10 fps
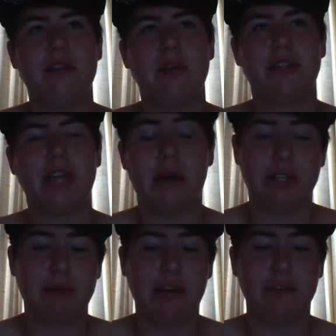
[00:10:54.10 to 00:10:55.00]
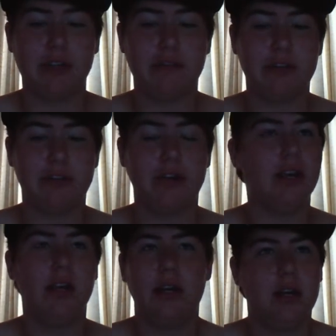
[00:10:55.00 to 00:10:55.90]
which I respect Philly for
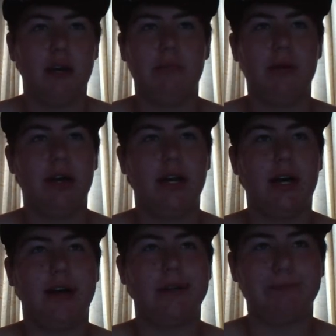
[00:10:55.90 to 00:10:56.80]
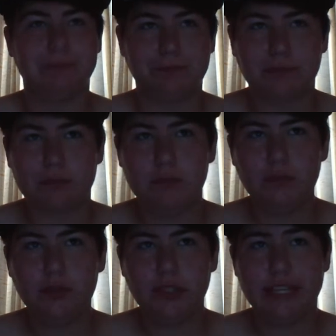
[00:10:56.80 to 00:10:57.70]
doing. But
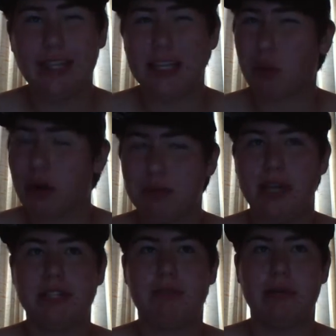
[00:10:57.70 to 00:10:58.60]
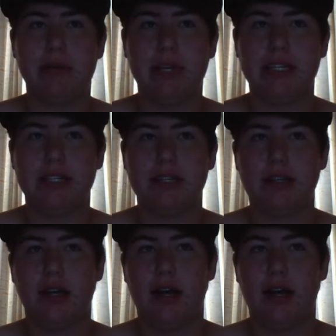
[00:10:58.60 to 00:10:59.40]
Daylight's wordplay is pretty beast.